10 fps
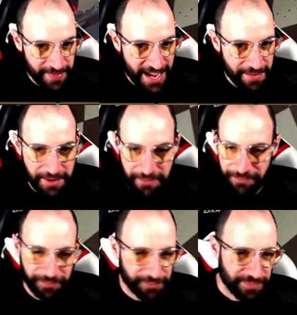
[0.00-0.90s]
I mean,
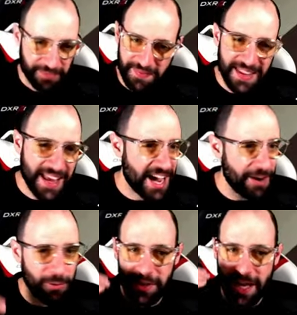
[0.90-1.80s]
I
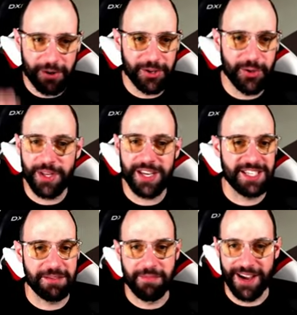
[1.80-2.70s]
will never do
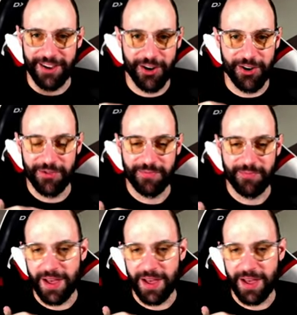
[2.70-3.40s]
this in my own